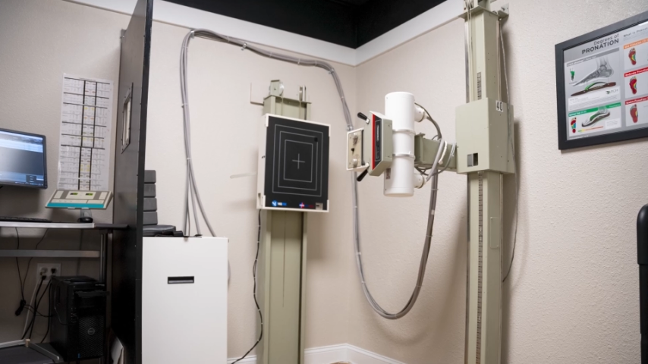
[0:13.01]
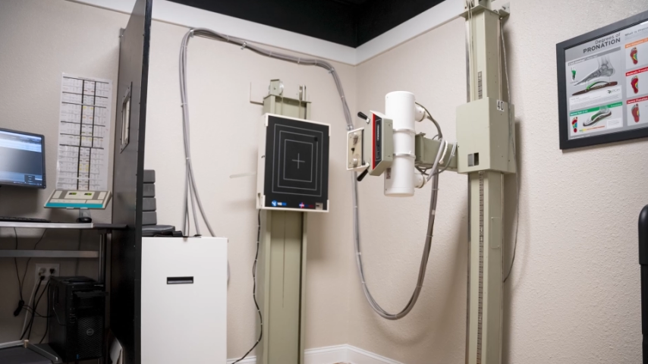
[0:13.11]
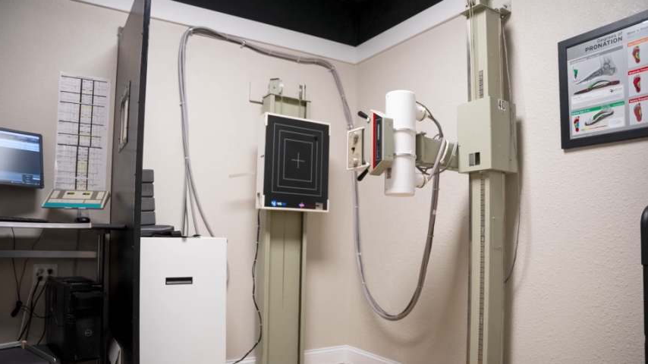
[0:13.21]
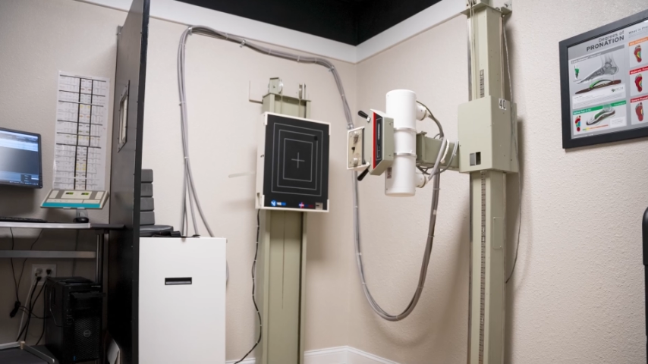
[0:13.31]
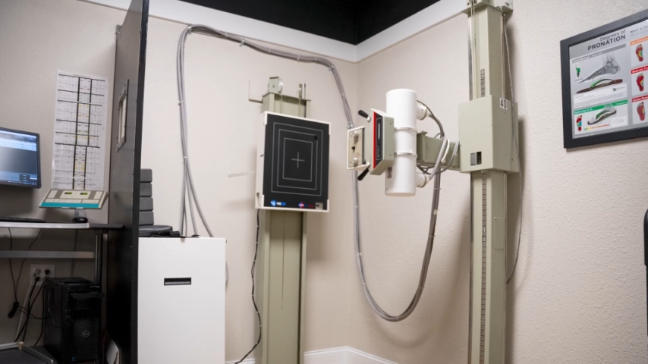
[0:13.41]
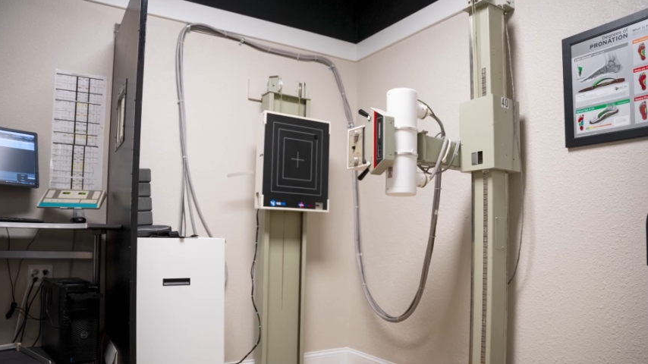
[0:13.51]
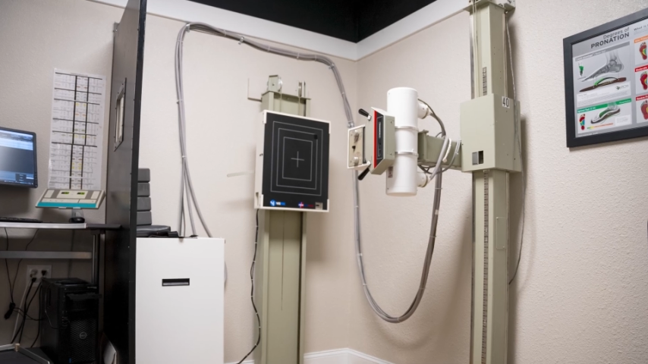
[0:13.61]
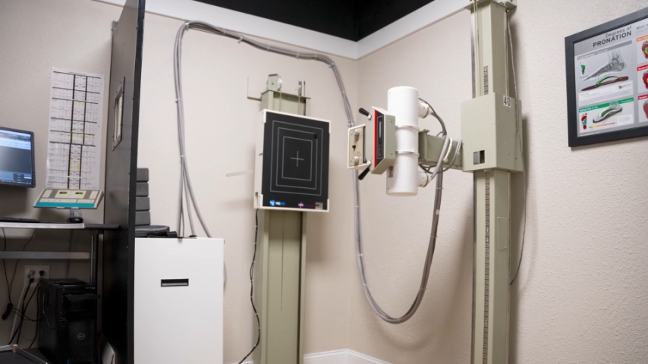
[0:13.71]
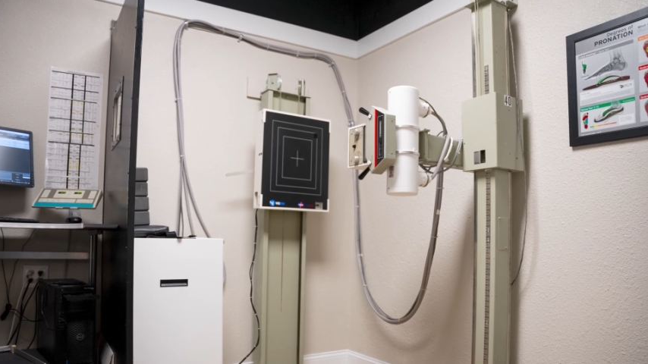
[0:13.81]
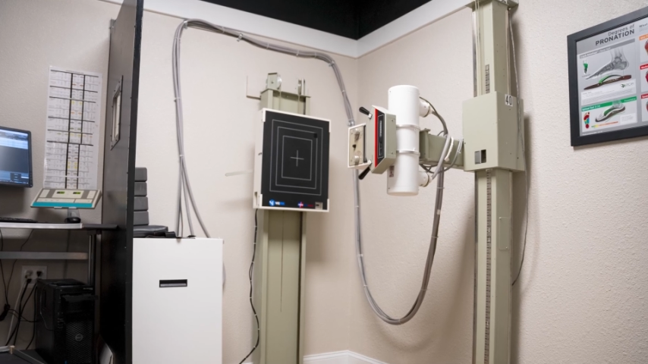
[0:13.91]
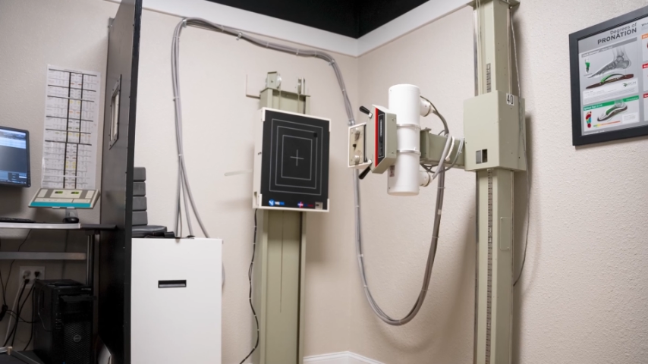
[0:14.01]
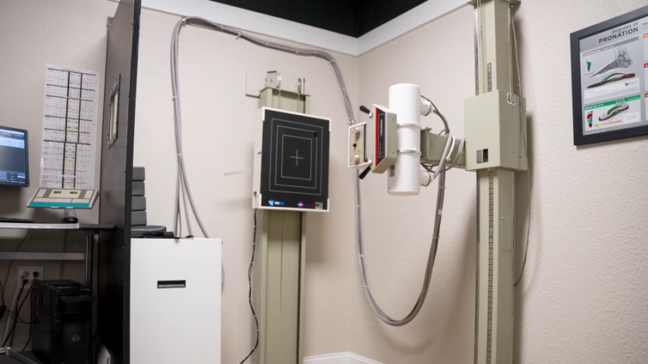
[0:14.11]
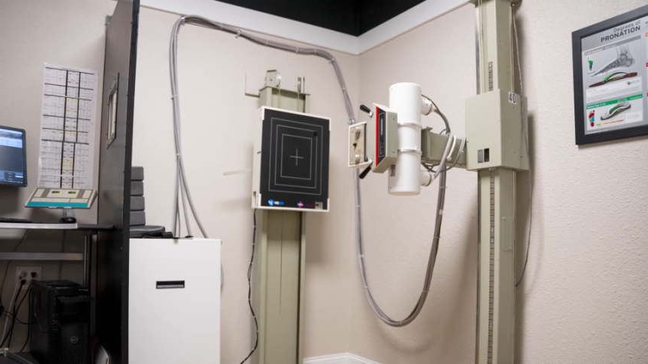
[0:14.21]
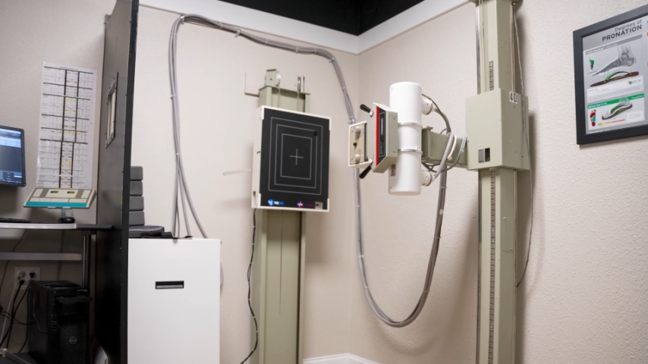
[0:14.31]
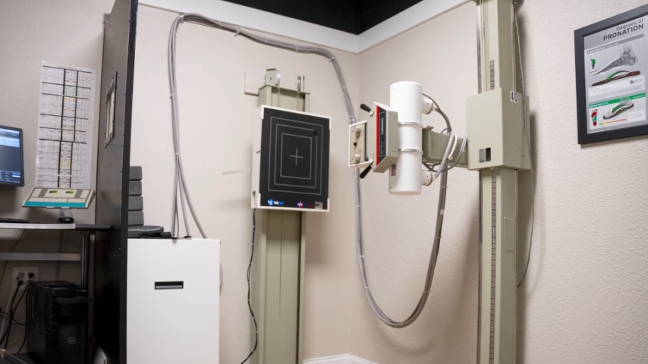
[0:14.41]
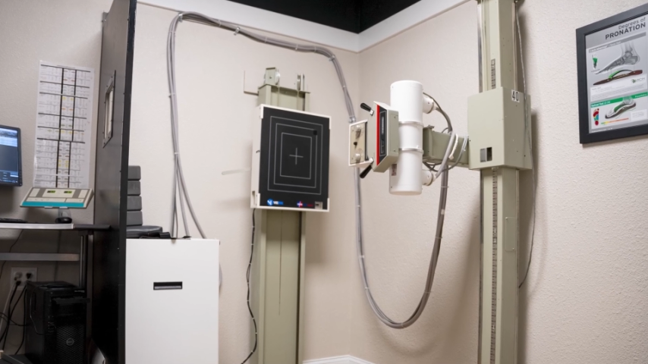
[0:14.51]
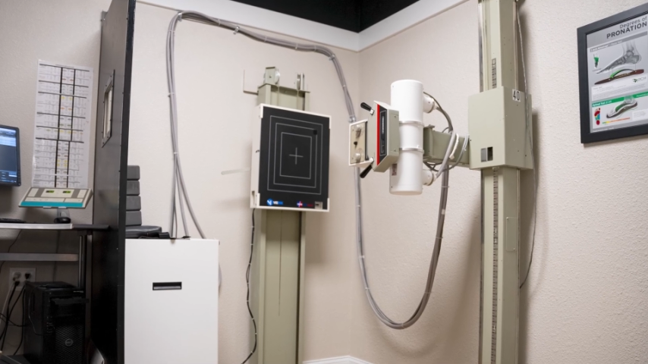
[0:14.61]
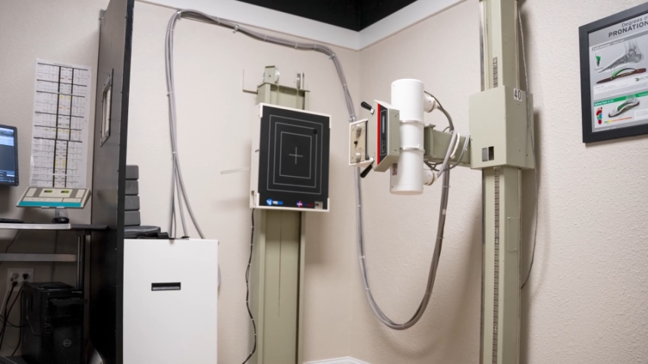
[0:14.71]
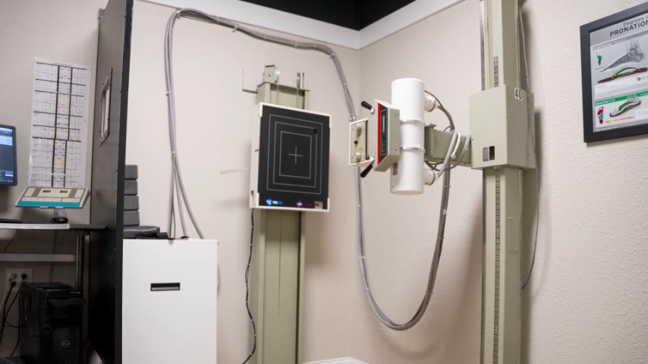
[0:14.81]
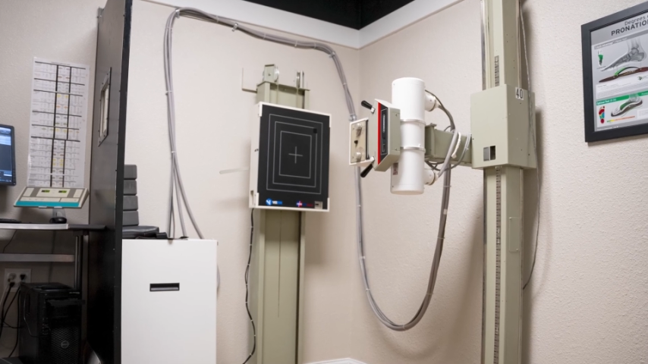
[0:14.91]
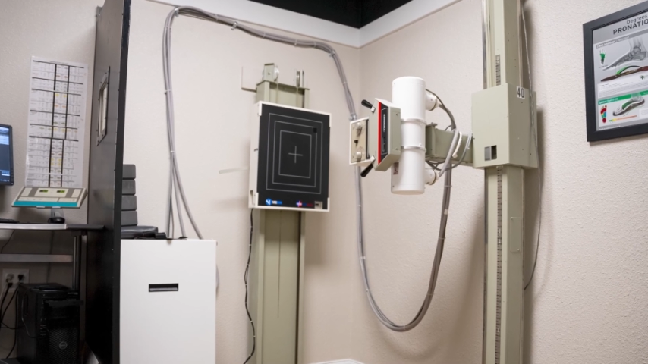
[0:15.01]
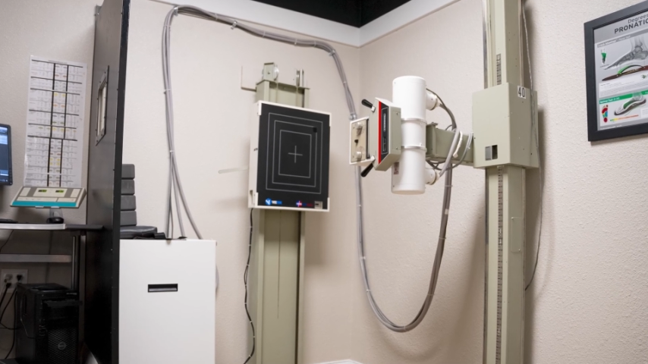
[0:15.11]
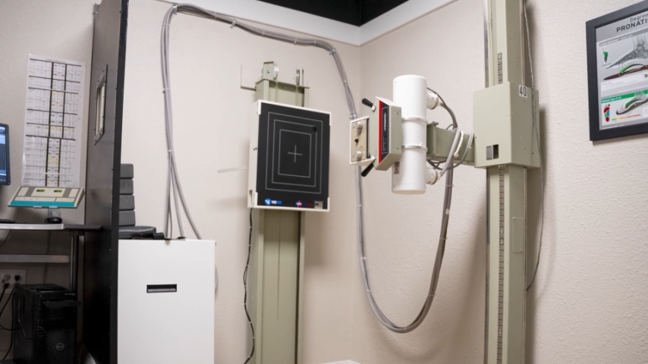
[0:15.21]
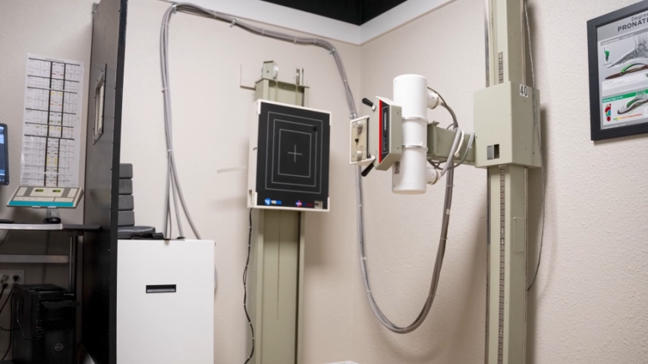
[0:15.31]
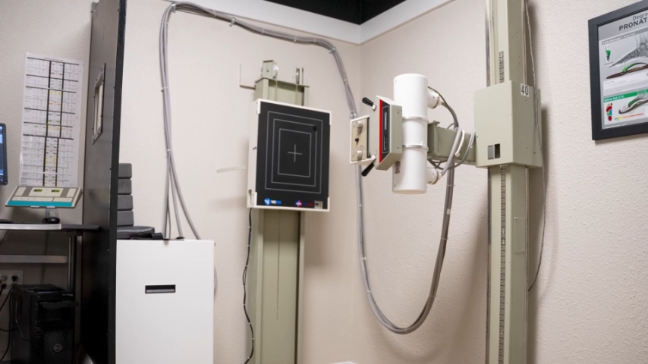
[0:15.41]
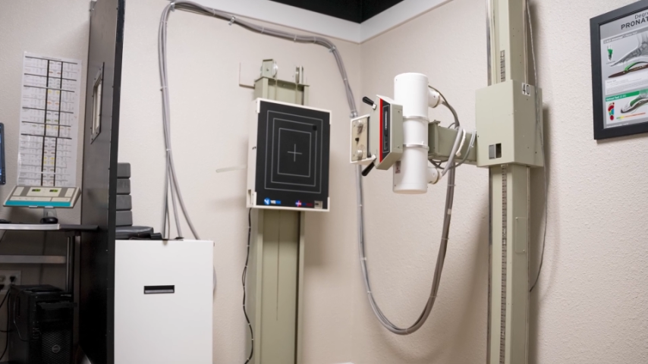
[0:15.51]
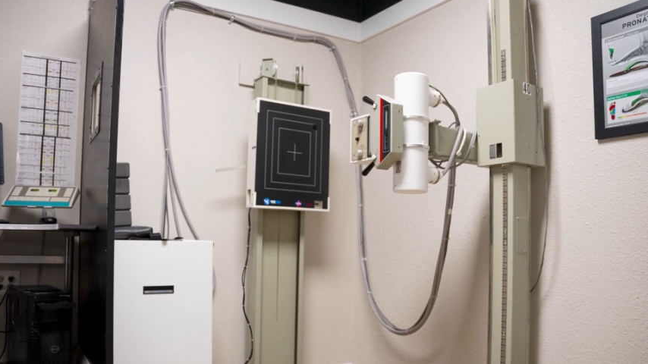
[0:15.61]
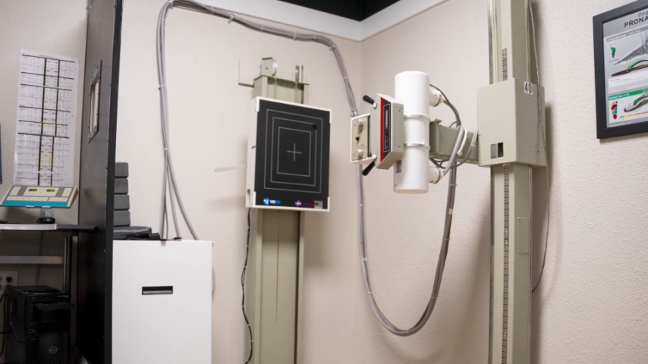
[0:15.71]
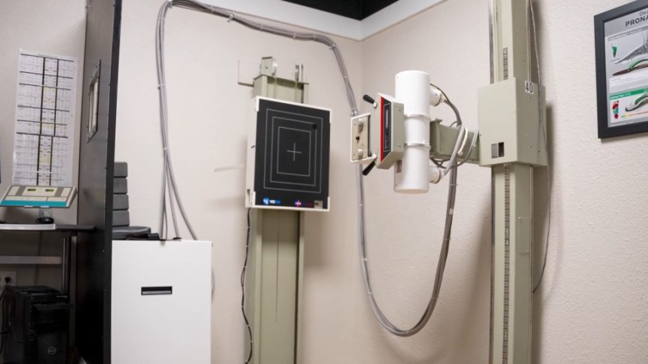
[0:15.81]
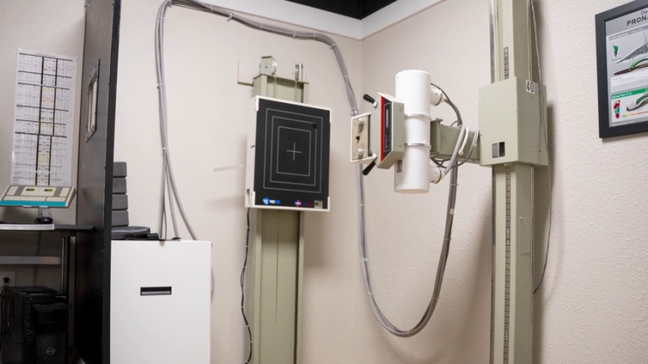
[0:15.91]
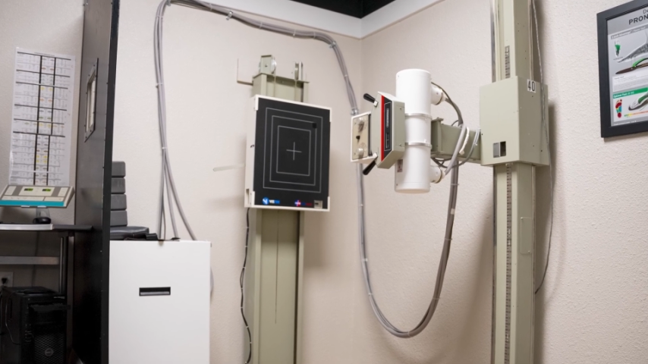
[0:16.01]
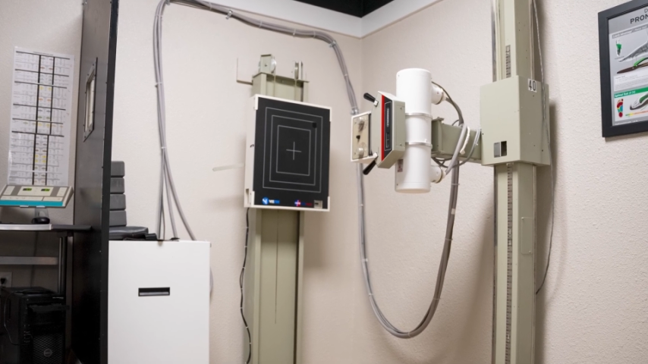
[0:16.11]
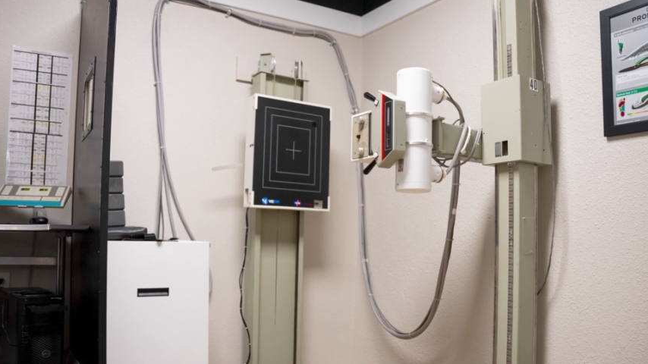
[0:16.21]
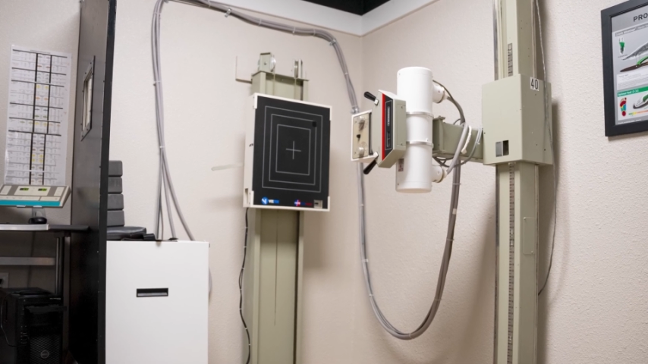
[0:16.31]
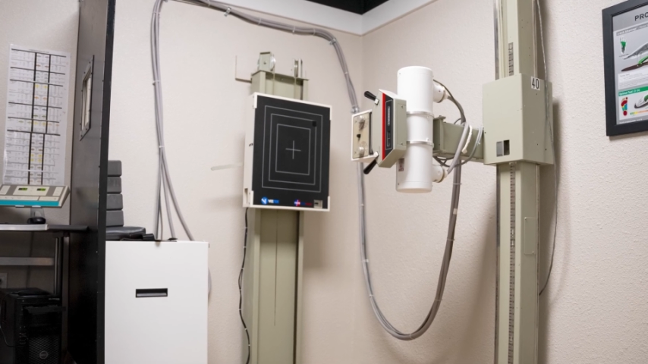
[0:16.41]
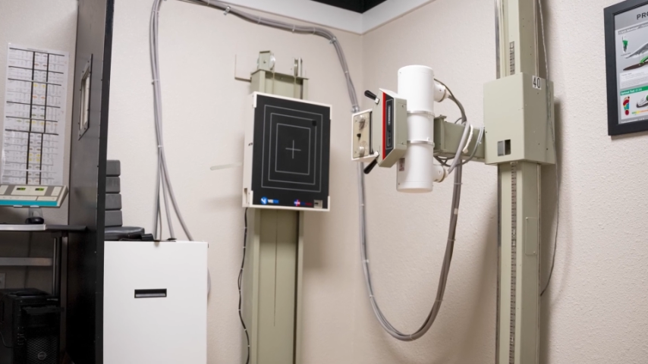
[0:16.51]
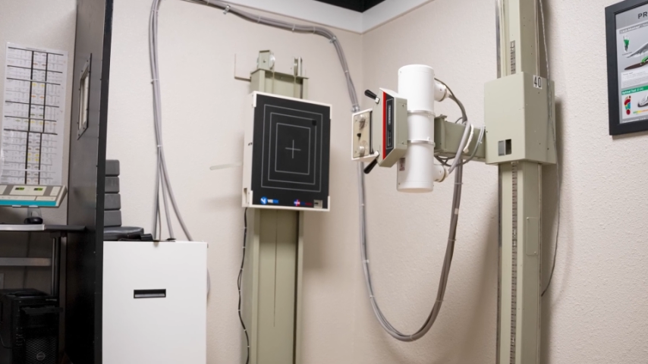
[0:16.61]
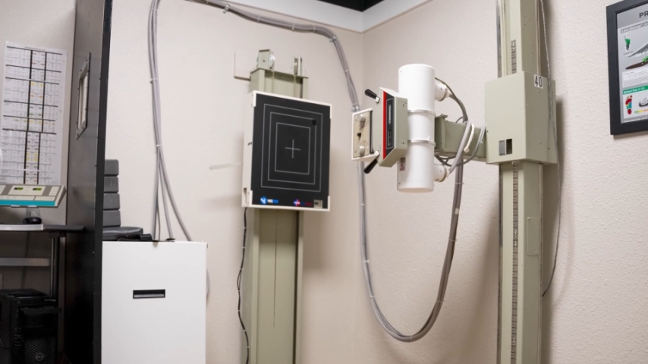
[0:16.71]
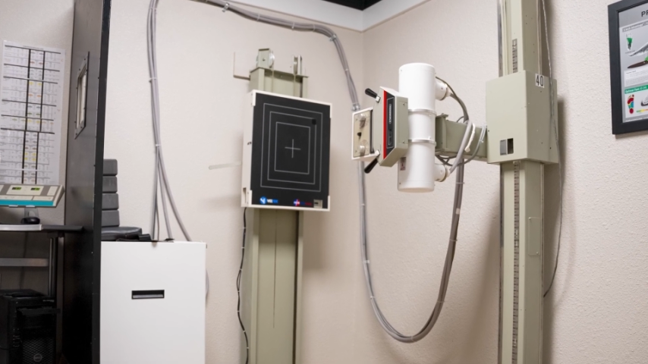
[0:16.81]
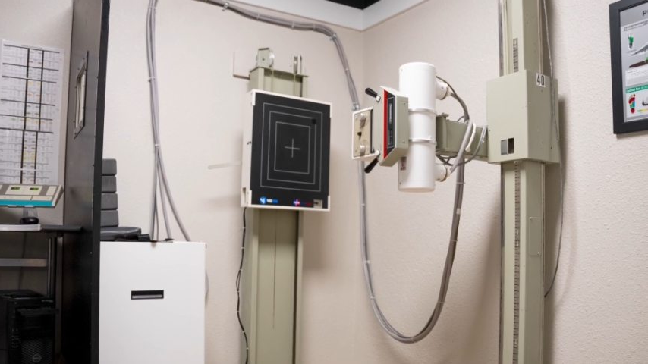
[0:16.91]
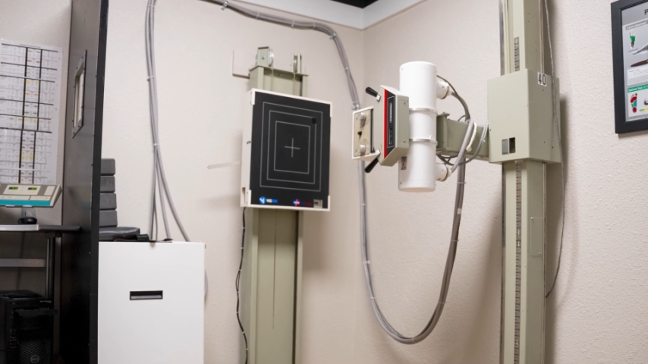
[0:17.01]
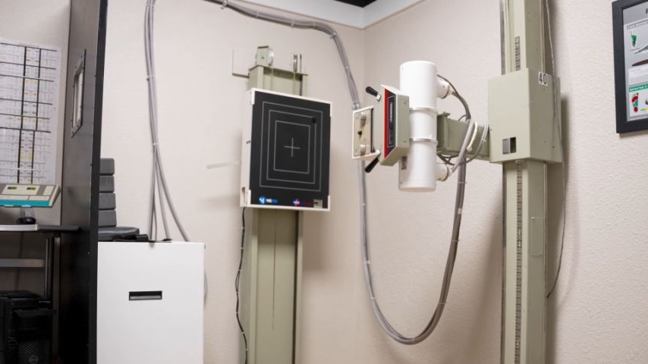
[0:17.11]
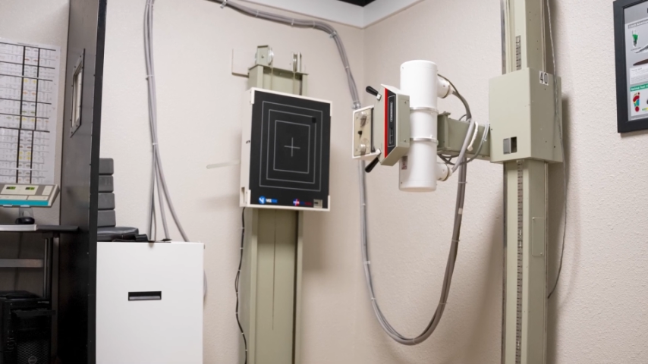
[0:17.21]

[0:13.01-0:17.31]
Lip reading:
Nobody's mouth can be seen.